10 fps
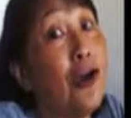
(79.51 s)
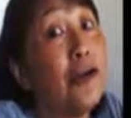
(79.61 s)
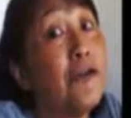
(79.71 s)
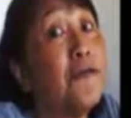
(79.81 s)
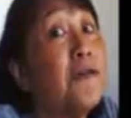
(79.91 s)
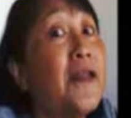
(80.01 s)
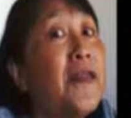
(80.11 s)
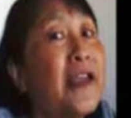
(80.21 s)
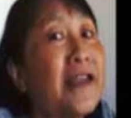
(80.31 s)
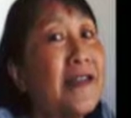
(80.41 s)
a lot of
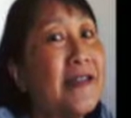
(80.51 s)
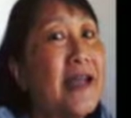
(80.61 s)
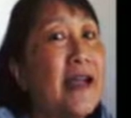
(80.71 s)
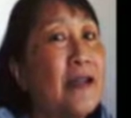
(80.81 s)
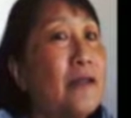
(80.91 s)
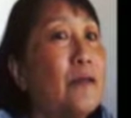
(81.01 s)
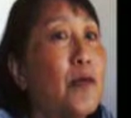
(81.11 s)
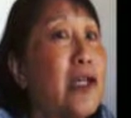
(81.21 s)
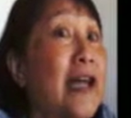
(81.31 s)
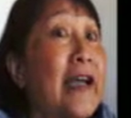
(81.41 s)
fun things that
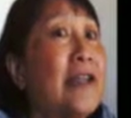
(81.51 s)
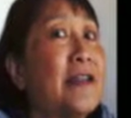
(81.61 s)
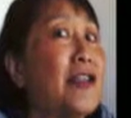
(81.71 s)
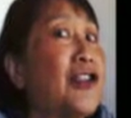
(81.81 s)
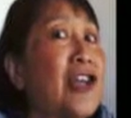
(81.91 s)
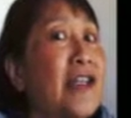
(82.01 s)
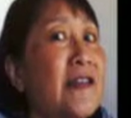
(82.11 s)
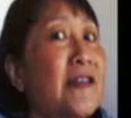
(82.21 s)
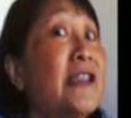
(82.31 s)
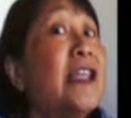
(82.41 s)
we liked, such
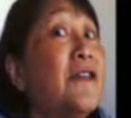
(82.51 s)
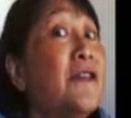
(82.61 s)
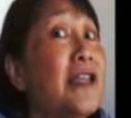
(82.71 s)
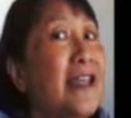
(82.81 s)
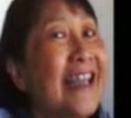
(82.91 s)
as TV.